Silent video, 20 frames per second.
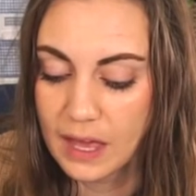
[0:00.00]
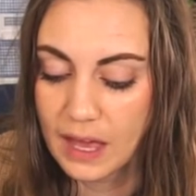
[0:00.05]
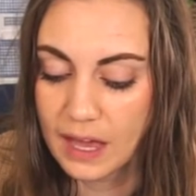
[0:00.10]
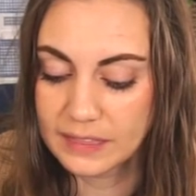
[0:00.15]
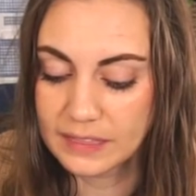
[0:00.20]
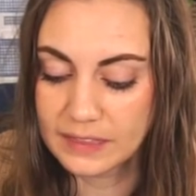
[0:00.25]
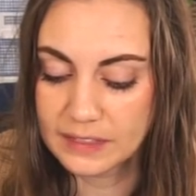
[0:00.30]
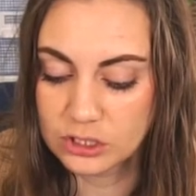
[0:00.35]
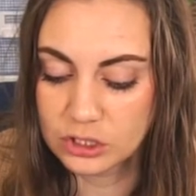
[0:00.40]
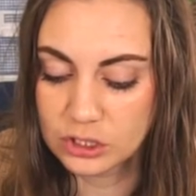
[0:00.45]

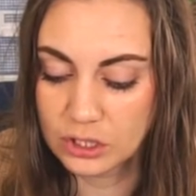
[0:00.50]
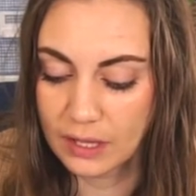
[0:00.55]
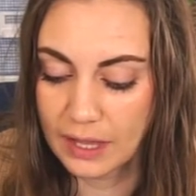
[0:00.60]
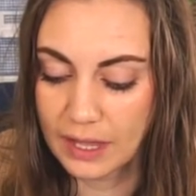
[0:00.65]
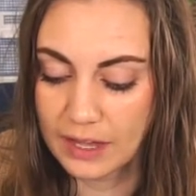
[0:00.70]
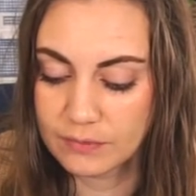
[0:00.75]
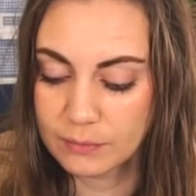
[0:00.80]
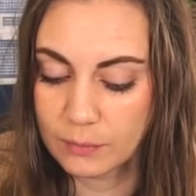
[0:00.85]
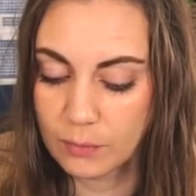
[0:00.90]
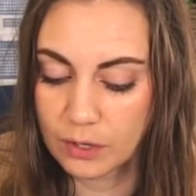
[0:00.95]
I think she'll
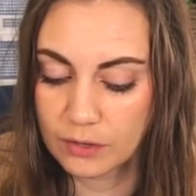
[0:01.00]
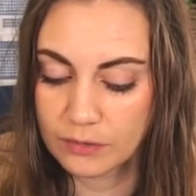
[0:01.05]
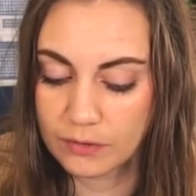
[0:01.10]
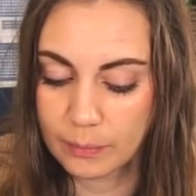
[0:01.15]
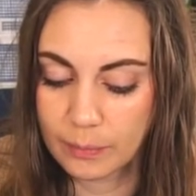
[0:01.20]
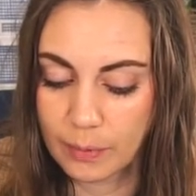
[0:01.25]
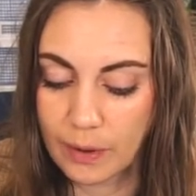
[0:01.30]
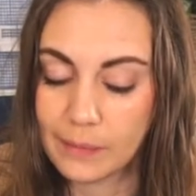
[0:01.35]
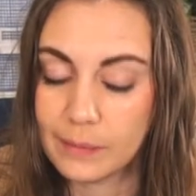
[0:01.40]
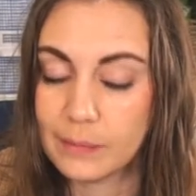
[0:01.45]
have more of a
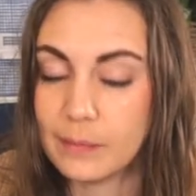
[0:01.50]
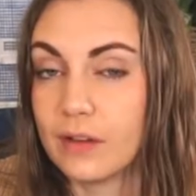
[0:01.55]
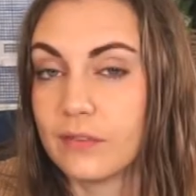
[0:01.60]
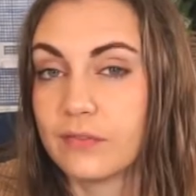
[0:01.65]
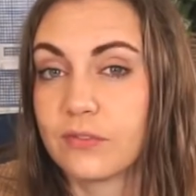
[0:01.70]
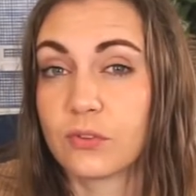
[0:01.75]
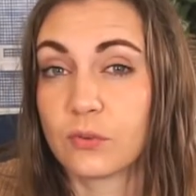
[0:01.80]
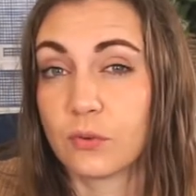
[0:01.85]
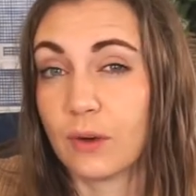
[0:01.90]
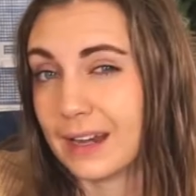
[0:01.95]
problem
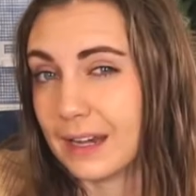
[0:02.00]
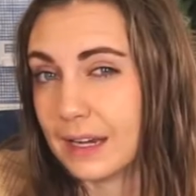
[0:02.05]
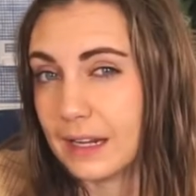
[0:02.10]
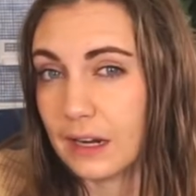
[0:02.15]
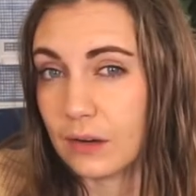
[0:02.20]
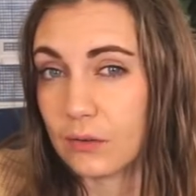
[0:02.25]
of threading